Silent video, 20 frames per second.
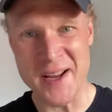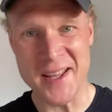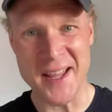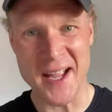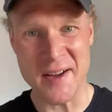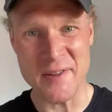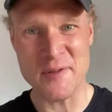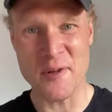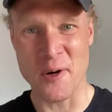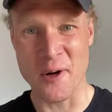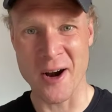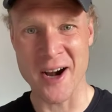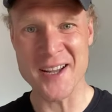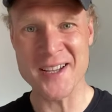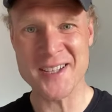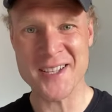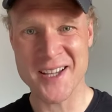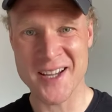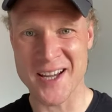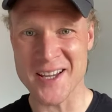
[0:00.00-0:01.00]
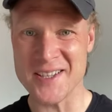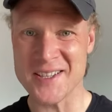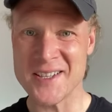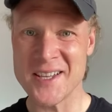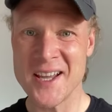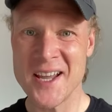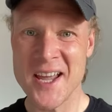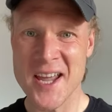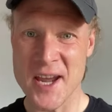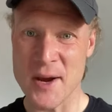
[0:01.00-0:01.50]
that for us because
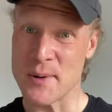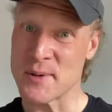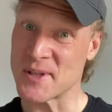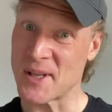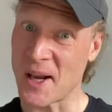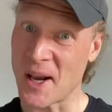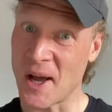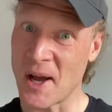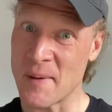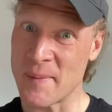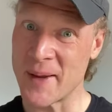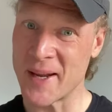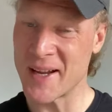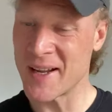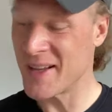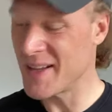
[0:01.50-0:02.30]
it was alarming,